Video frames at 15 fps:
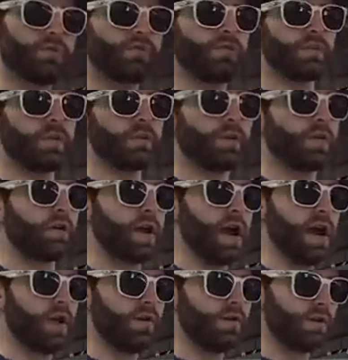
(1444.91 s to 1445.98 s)
Bring it up and
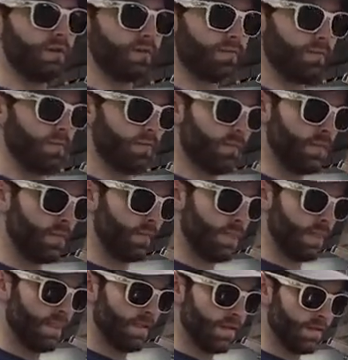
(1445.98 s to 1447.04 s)
over and flip it
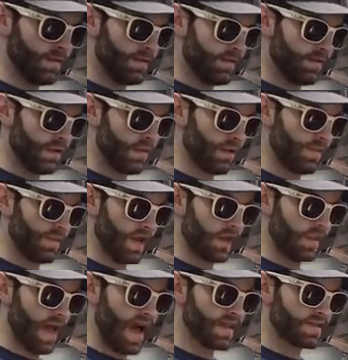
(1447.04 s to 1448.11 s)
around.
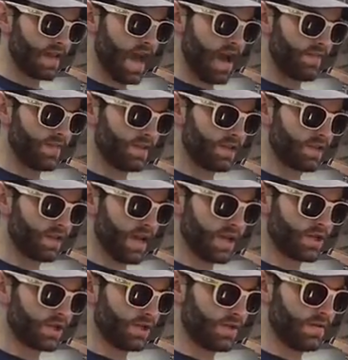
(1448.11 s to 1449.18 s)
Heat up
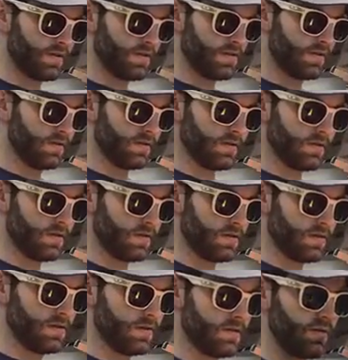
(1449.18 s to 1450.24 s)
that last ½ inch
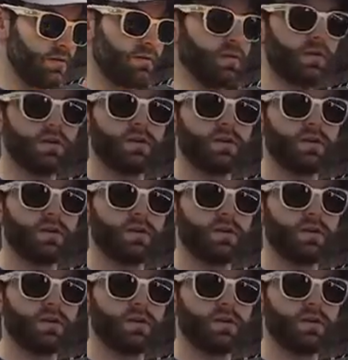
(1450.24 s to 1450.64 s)
section.